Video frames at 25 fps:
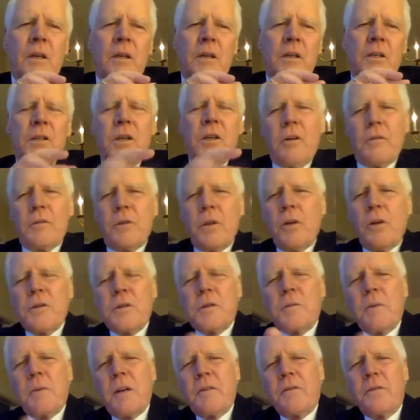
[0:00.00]
So
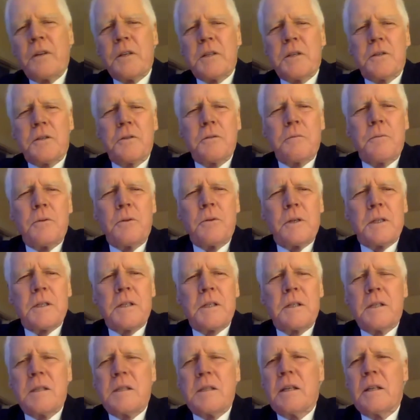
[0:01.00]
those are my first two points
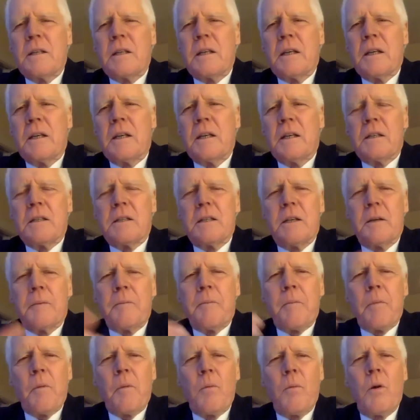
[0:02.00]
concerning kirti.
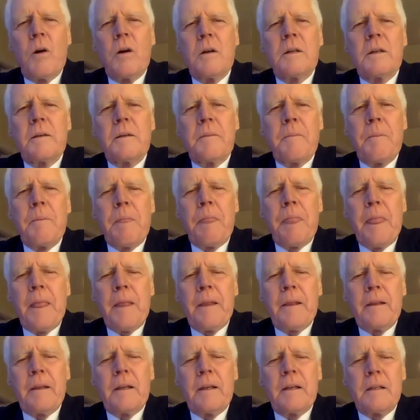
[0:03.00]
One,
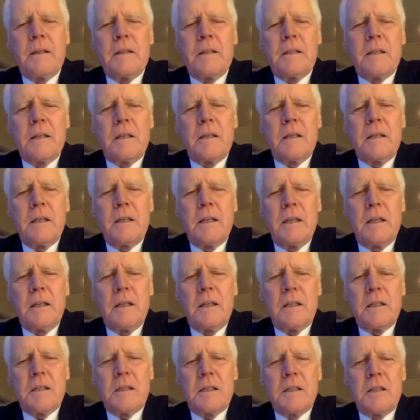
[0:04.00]
concerning
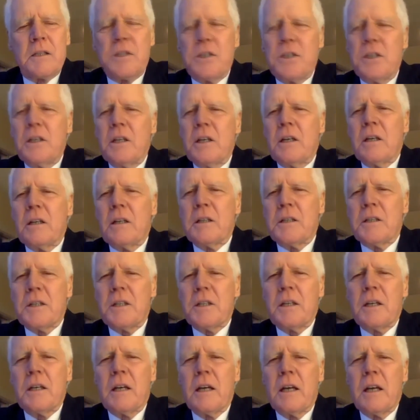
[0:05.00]
its
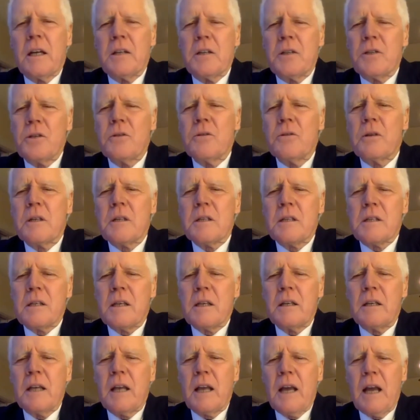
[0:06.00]
genealogy, and two,
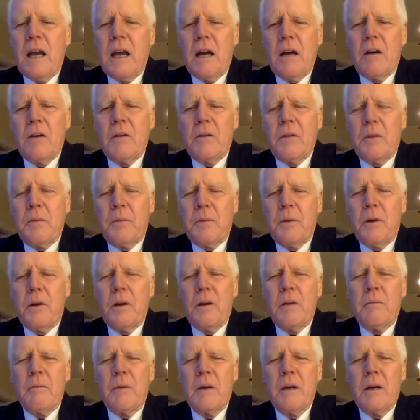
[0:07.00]
concerning how the
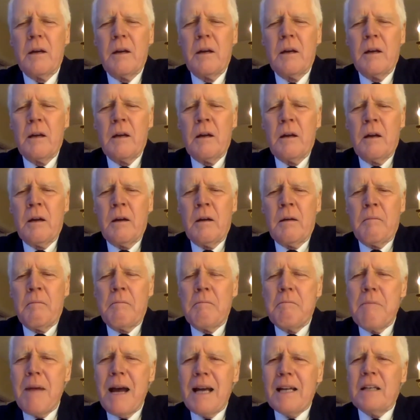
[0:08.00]
poem
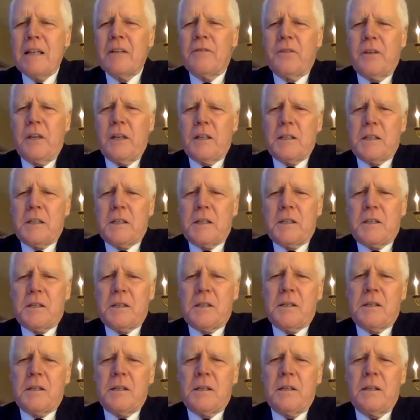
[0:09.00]

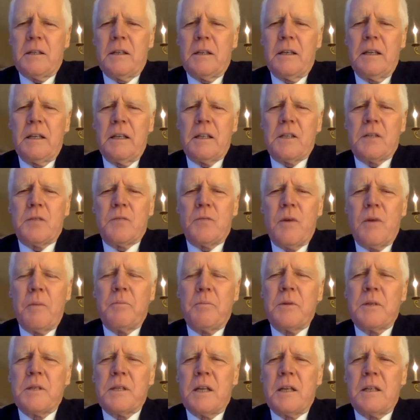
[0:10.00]
manifests its
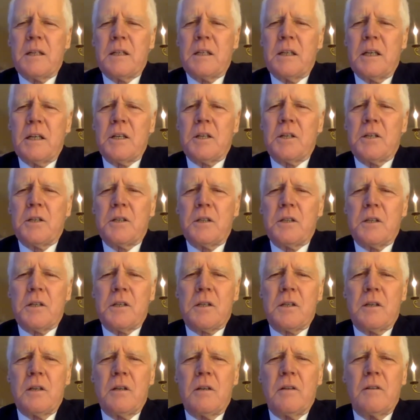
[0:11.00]

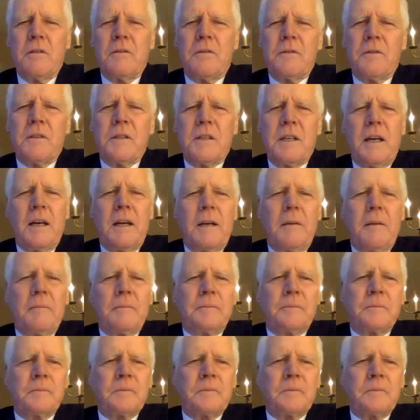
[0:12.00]
representations of time.